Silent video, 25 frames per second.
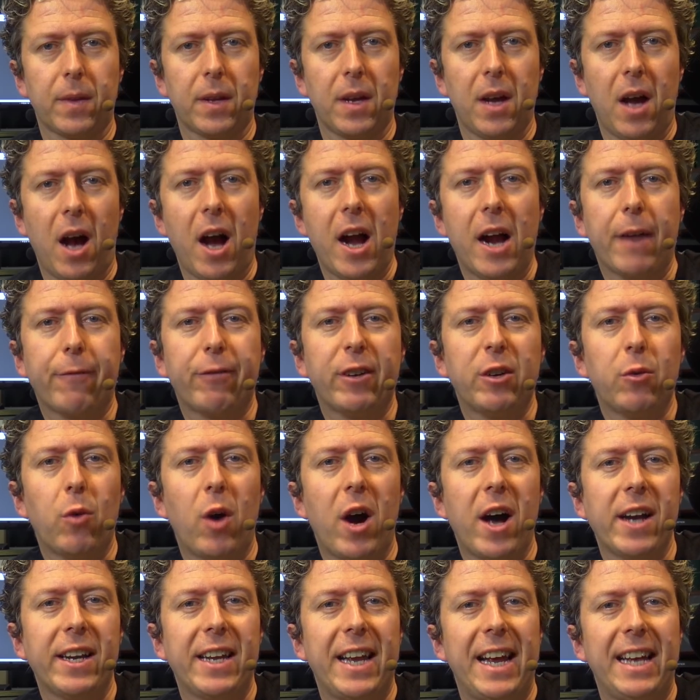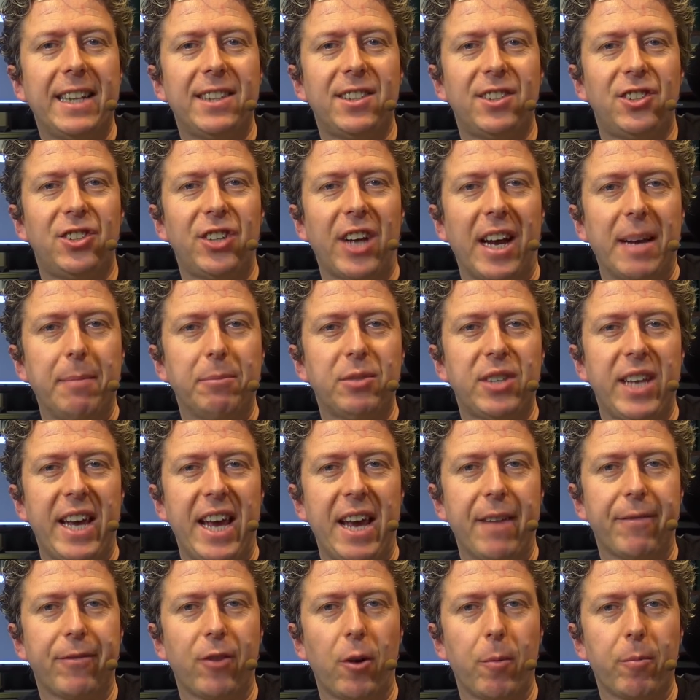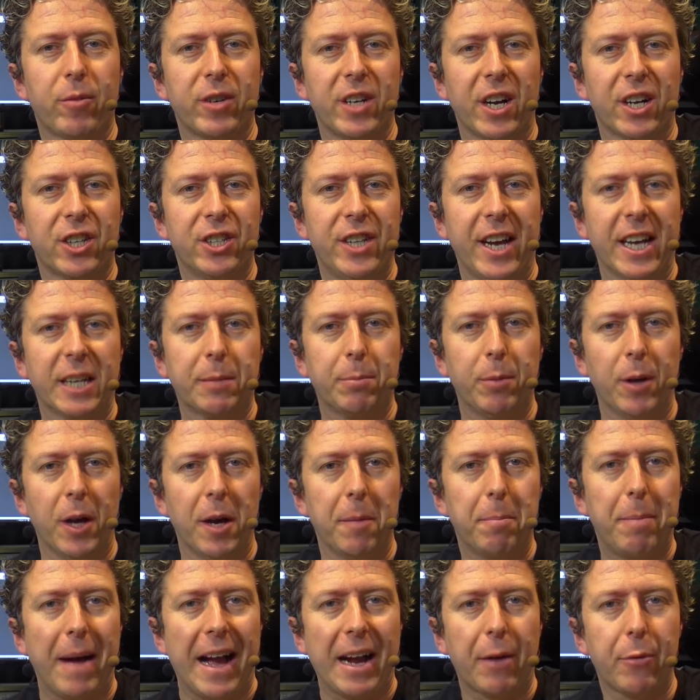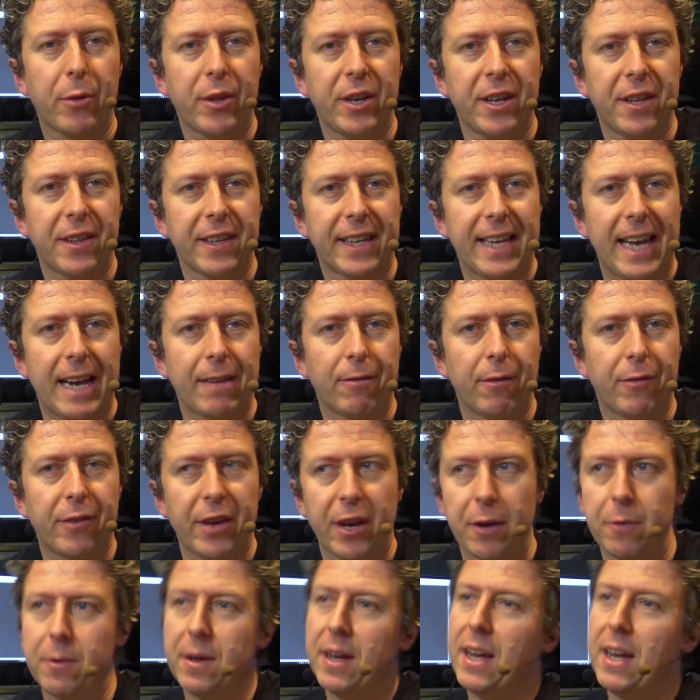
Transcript: Hi everyone, it's James here from Production Expert, back with another gear review.